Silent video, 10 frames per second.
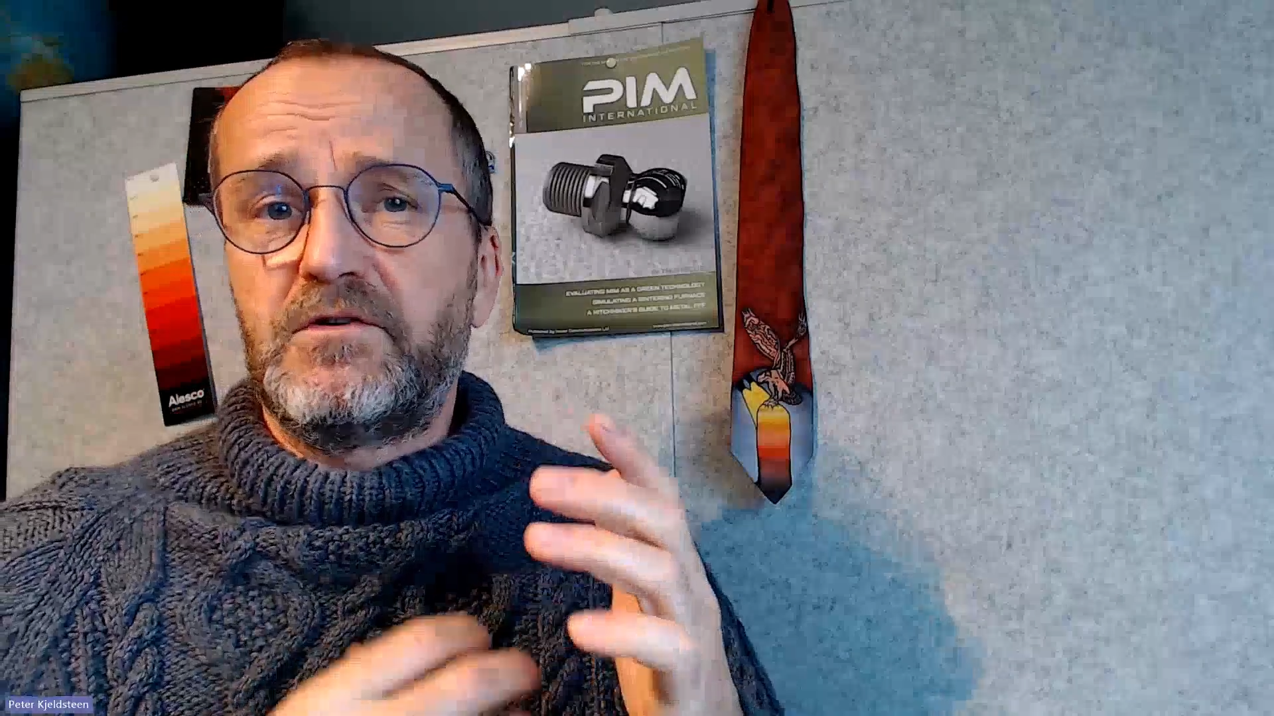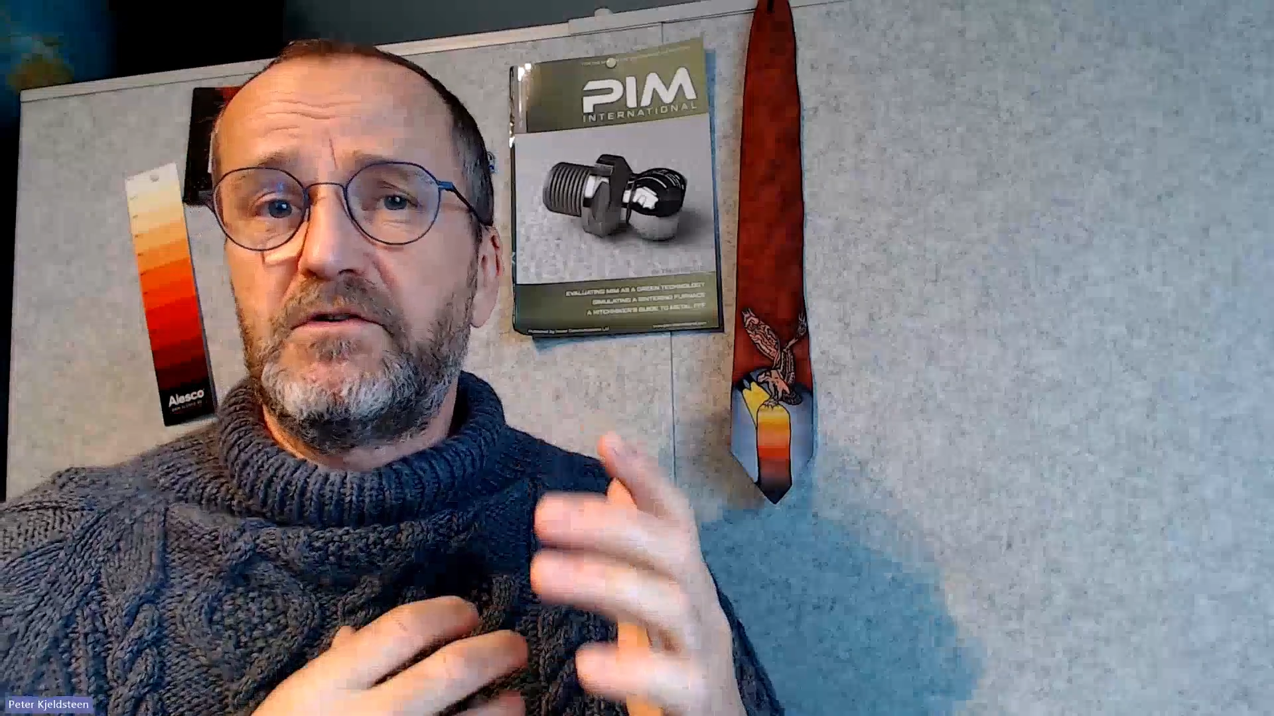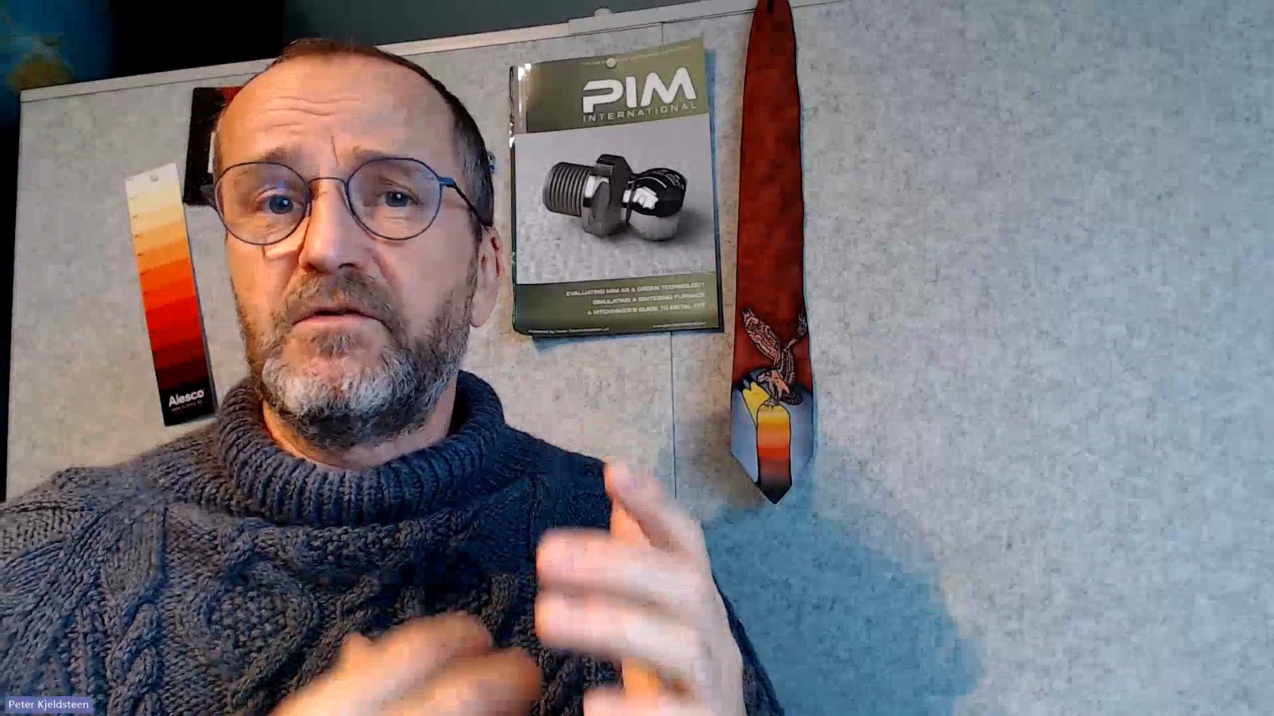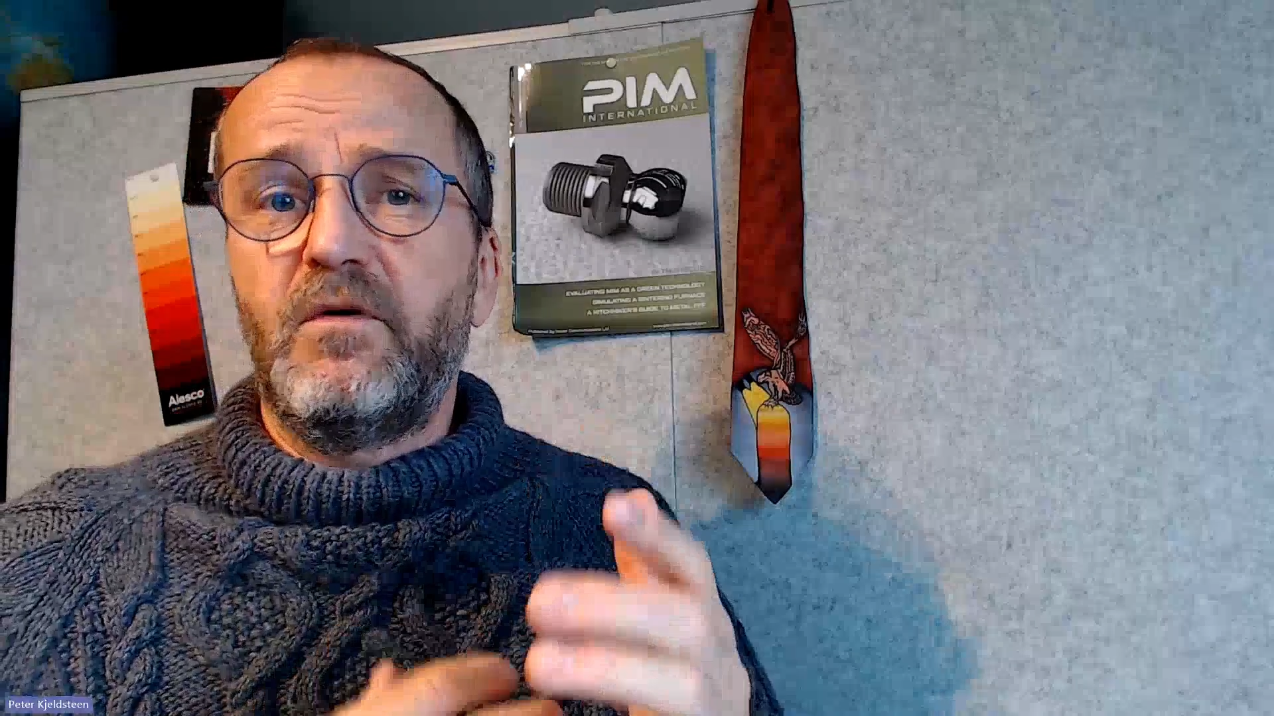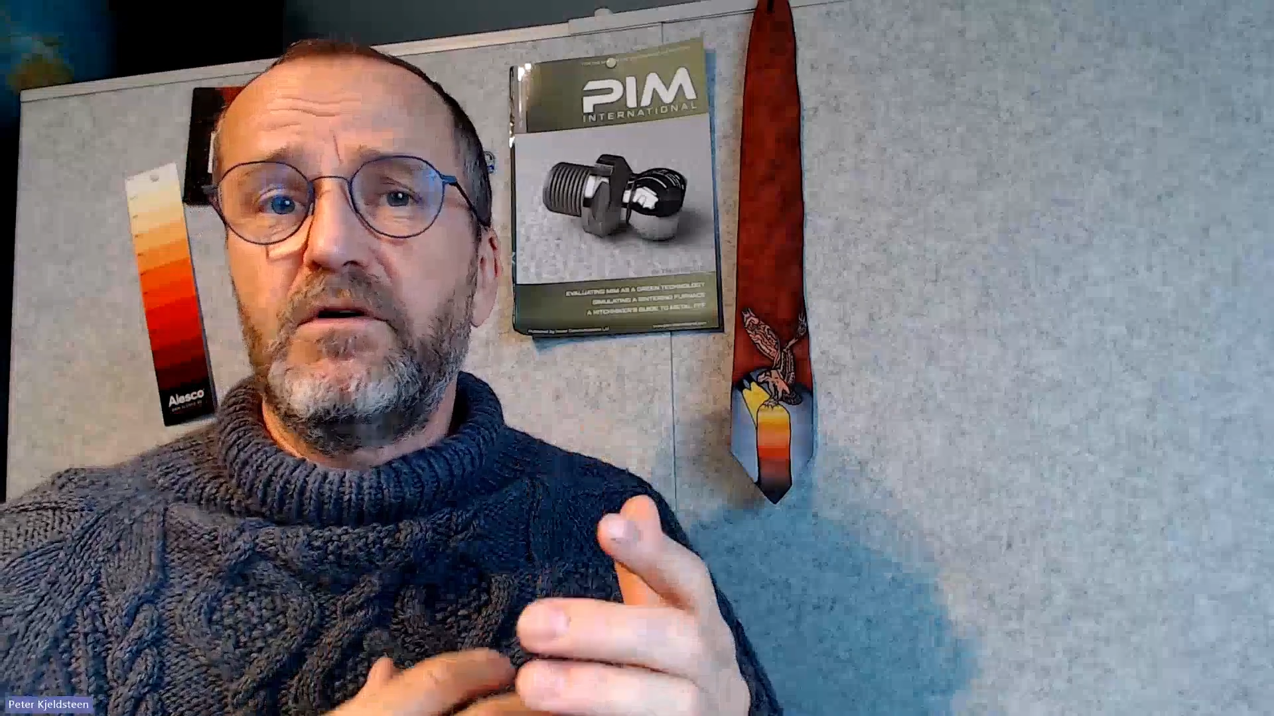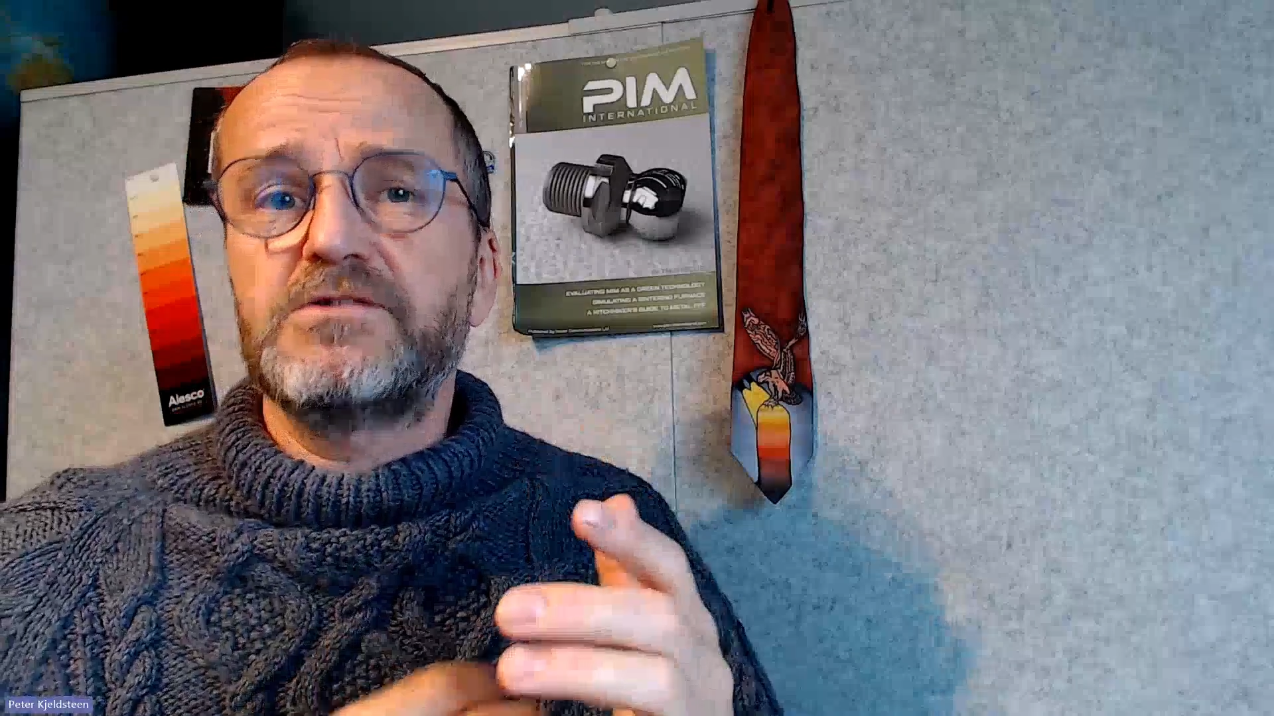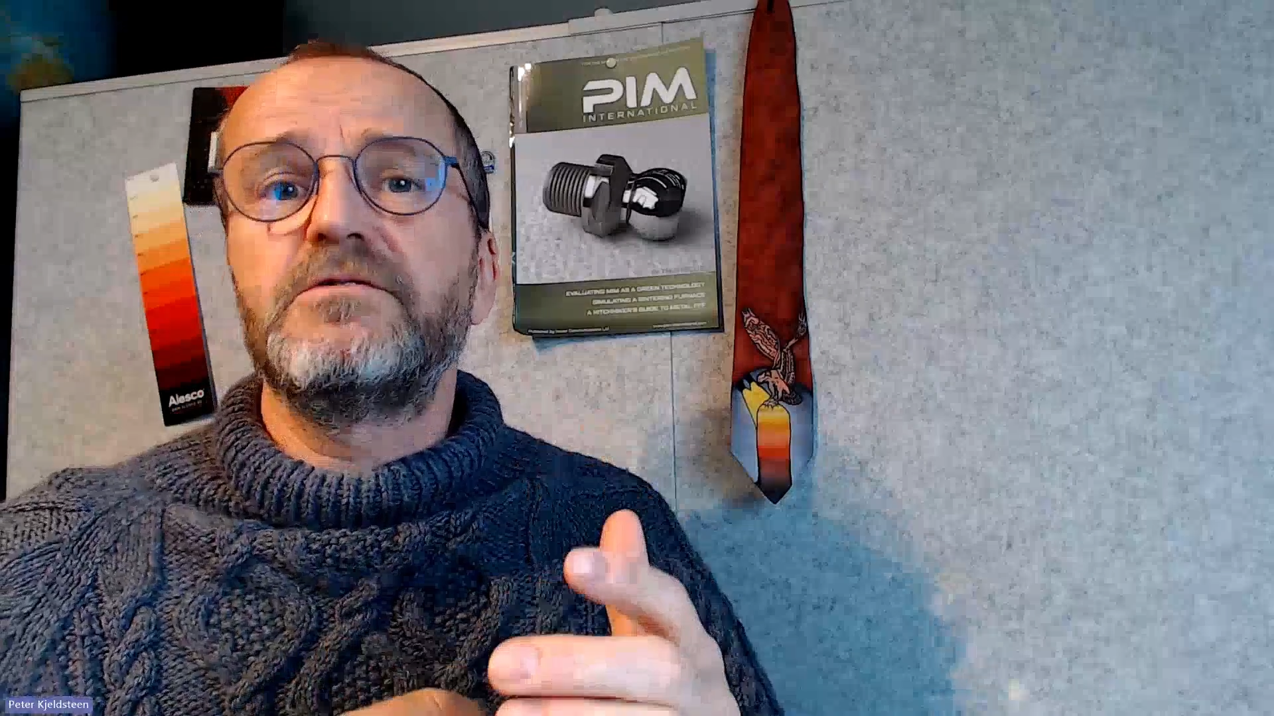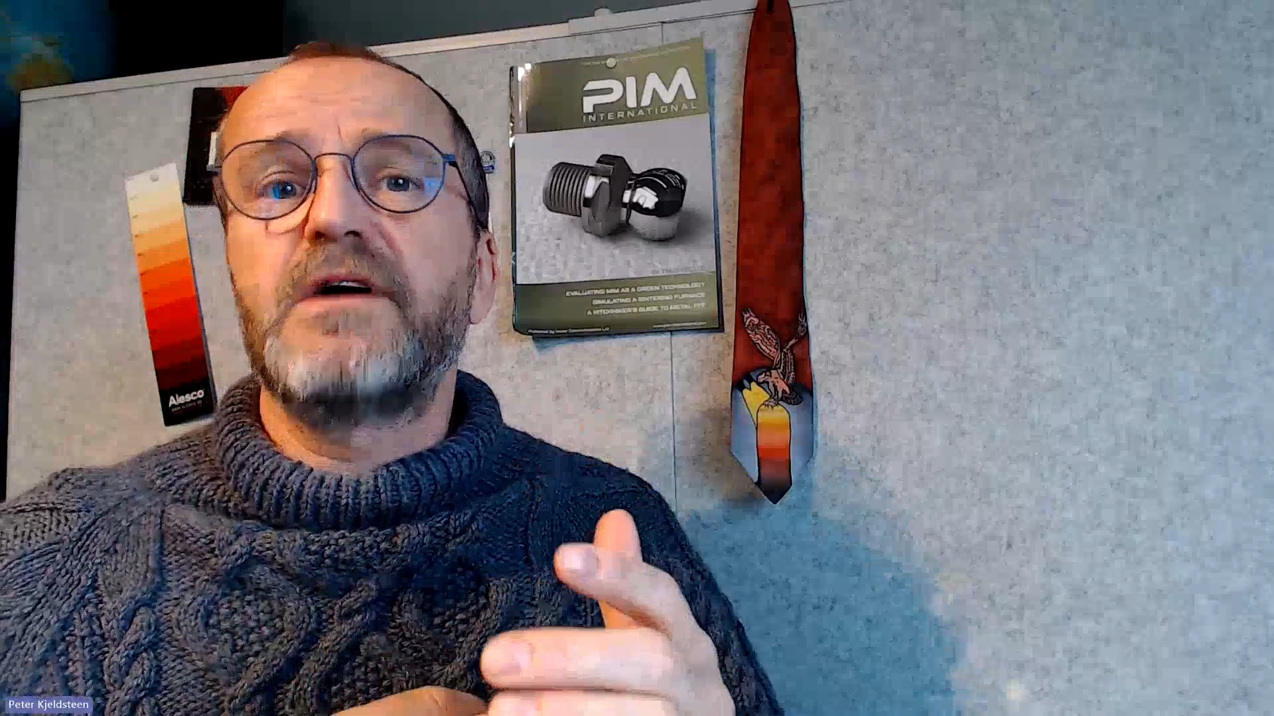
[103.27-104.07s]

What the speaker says: could also